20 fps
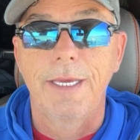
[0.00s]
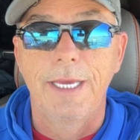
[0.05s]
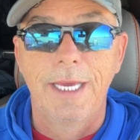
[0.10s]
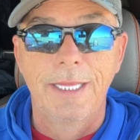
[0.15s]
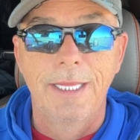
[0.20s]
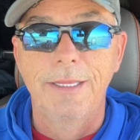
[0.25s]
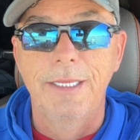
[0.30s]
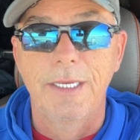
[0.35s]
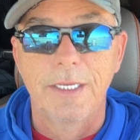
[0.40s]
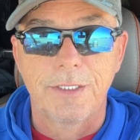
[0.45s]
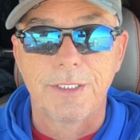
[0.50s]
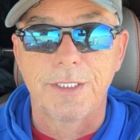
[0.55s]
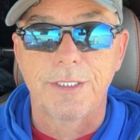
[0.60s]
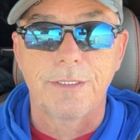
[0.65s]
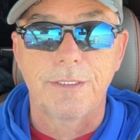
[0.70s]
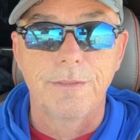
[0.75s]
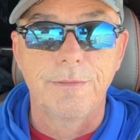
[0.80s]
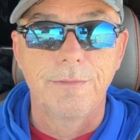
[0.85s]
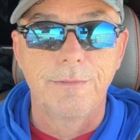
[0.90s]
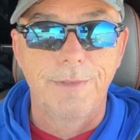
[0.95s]
in
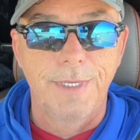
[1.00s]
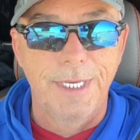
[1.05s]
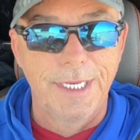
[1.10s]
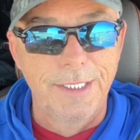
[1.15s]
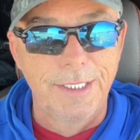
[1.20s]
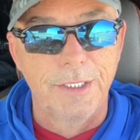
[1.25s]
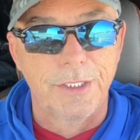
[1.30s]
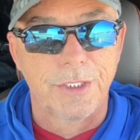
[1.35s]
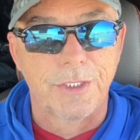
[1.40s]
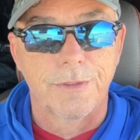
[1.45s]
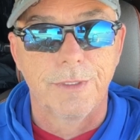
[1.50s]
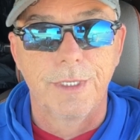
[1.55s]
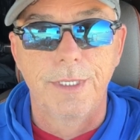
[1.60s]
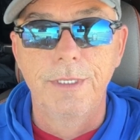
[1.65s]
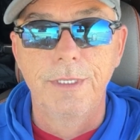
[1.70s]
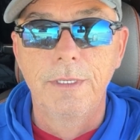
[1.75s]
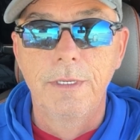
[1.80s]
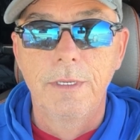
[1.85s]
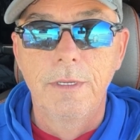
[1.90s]
this industry,